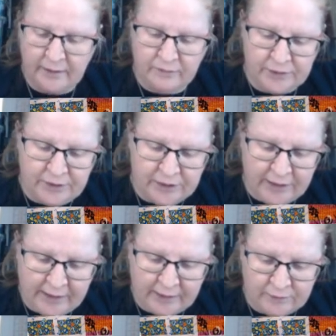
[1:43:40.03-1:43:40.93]
the Virginia
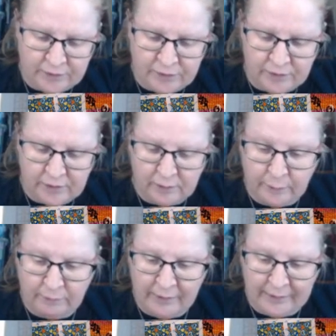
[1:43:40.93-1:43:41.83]
Andrews, although I
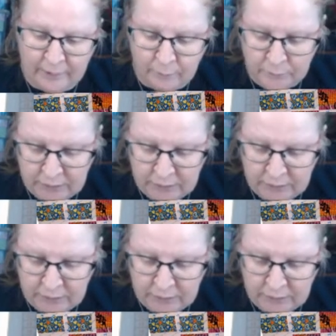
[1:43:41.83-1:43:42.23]
read them.